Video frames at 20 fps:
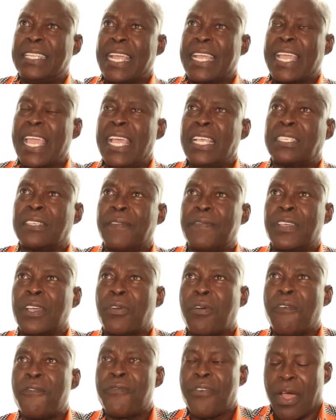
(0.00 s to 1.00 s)
the case of the
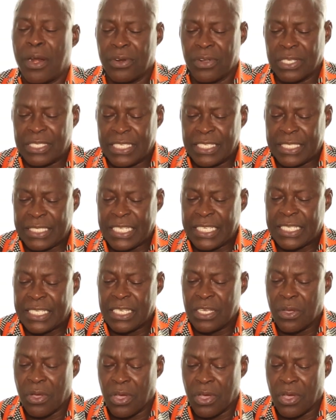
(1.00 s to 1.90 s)
Panford teaching